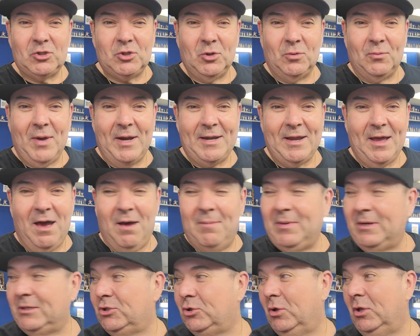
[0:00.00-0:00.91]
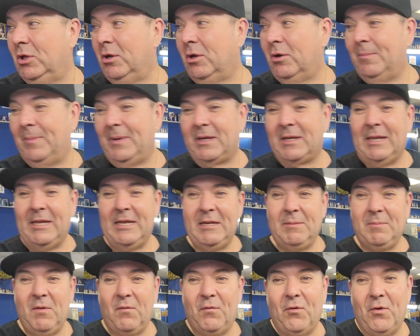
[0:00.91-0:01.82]
So right now I'm going to do a little bit
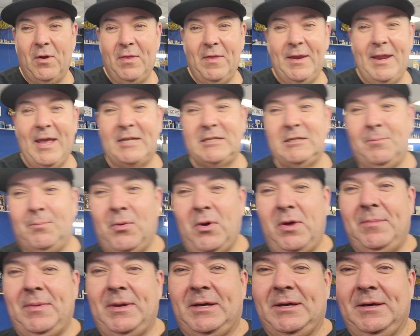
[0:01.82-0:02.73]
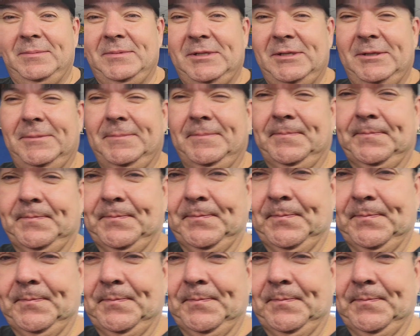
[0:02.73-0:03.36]
clean before the next appointment comes in.